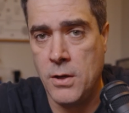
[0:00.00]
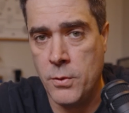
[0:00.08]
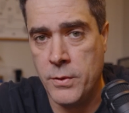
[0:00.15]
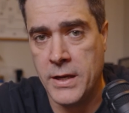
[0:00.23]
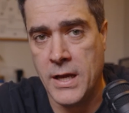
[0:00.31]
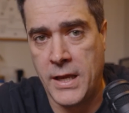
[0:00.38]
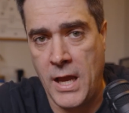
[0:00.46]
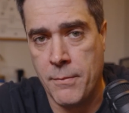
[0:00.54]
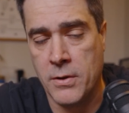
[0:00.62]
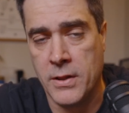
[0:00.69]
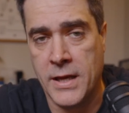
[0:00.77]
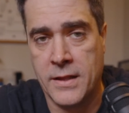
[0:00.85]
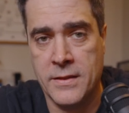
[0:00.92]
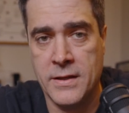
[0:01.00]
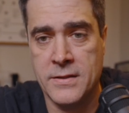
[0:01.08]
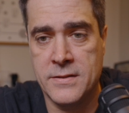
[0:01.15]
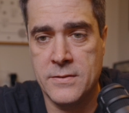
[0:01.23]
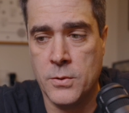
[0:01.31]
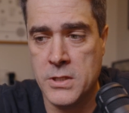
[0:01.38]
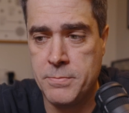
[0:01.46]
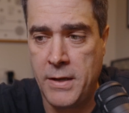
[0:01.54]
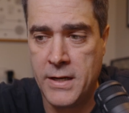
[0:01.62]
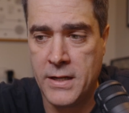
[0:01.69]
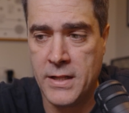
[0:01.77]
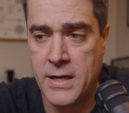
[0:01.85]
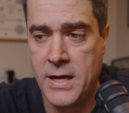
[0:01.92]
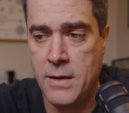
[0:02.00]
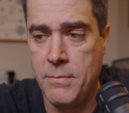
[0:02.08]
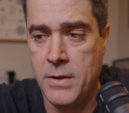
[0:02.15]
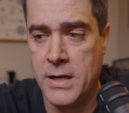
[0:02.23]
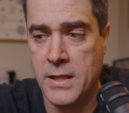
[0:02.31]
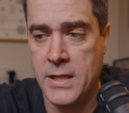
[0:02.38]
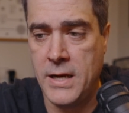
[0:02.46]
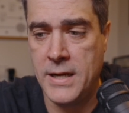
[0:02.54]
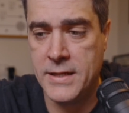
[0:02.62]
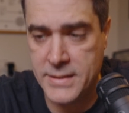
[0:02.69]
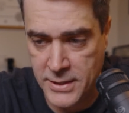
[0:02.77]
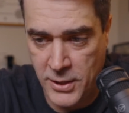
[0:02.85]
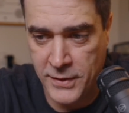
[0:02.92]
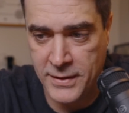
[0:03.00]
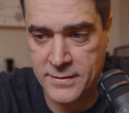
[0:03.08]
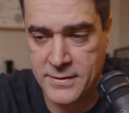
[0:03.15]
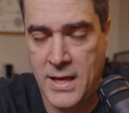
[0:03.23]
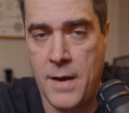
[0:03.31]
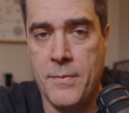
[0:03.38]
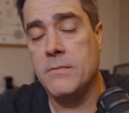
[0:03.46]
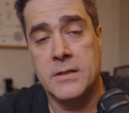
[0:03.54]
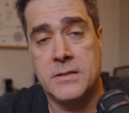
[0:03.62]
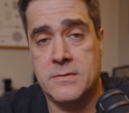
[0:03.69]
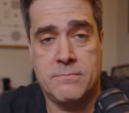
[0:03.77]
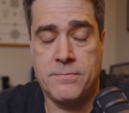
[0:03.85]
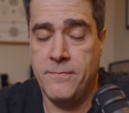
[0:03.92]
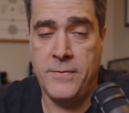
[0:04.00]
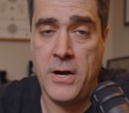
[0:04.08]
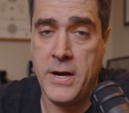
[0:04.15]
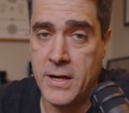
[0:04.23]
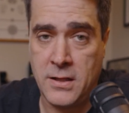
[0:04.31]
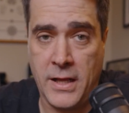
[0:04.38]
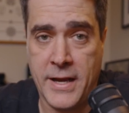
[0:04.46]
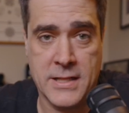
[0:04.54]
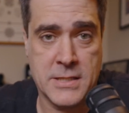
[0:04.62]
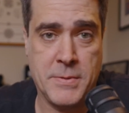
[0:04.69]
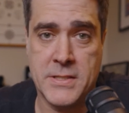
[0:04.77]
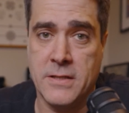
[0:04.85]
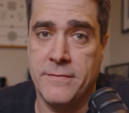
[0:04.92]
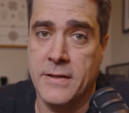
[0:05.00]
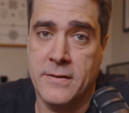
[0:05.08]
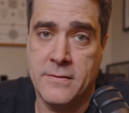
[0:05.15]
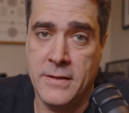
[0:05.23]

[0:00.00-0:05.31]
owning a camera like this or spending the kind of money that I did on this camera. It's very client specific.